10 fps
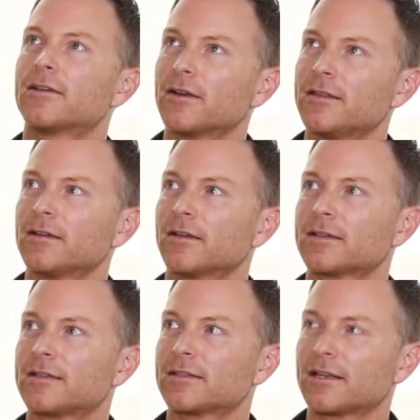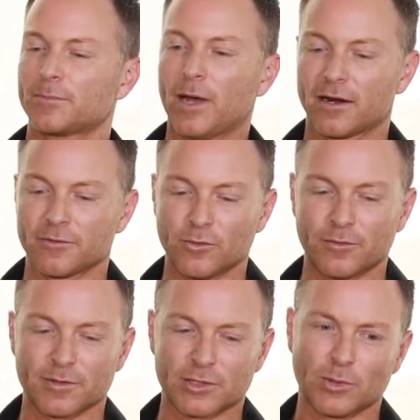kind of thing. I guess that's part of the
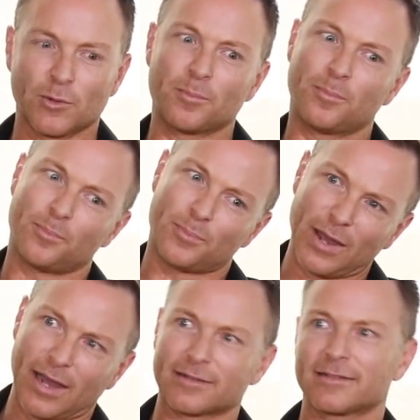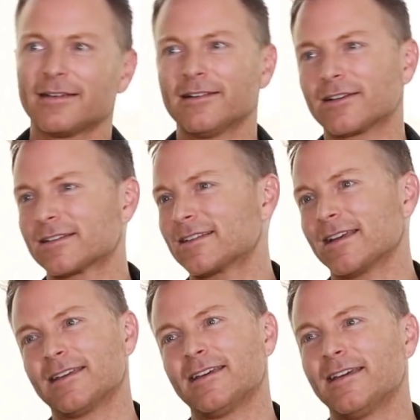movement as well. But, like I say,
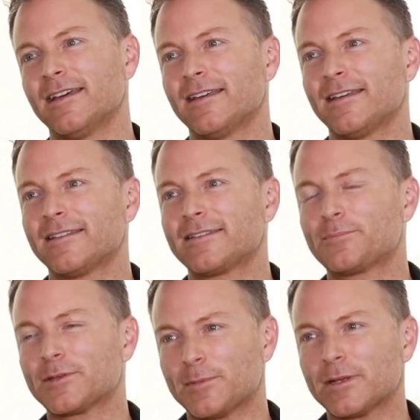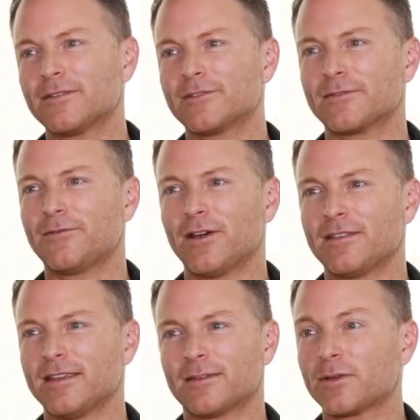perspective is a fine
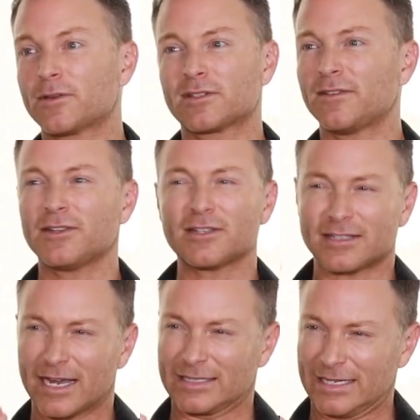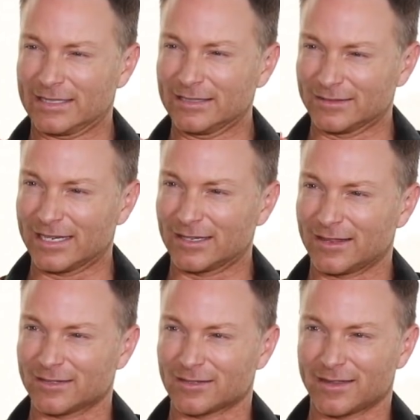thing. Because if you just take little niggly
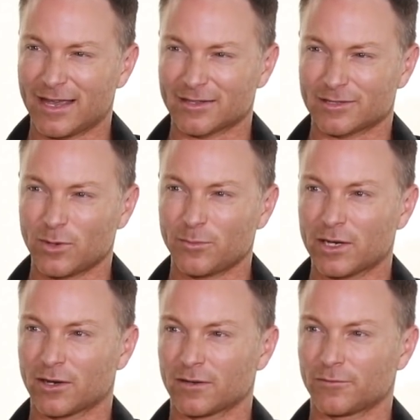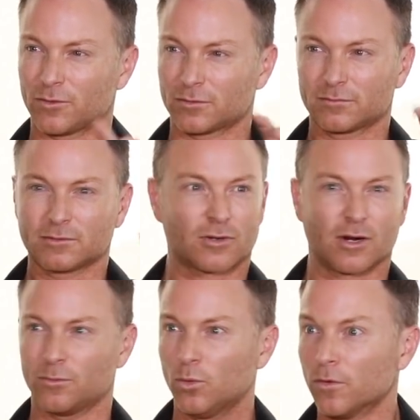things like that, so when we kind of all
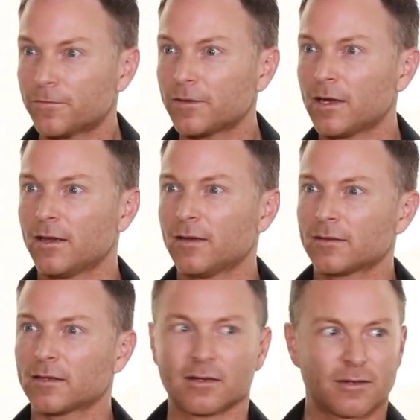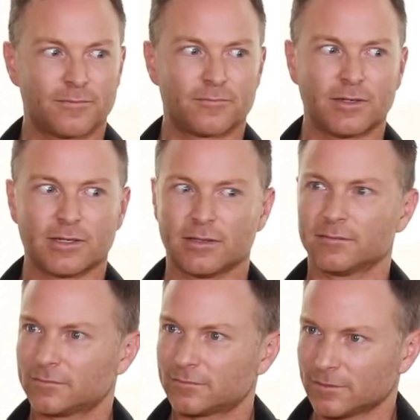cry wolf, the kind of really
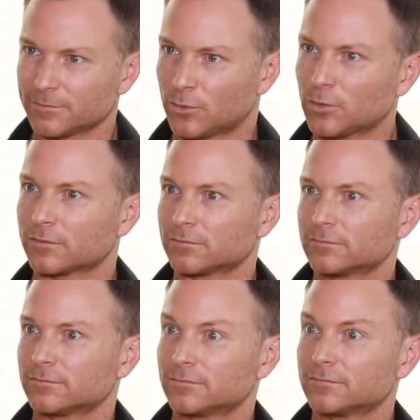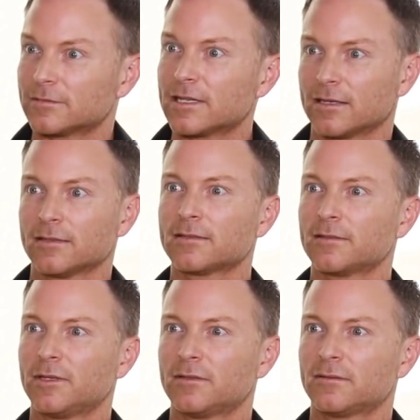important things, I
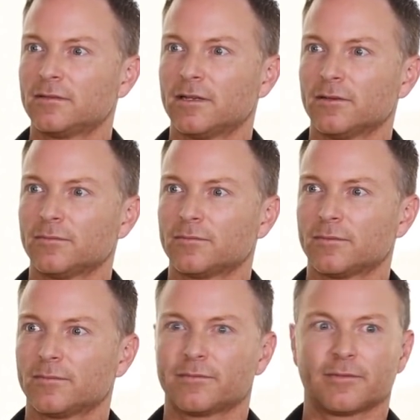mean, when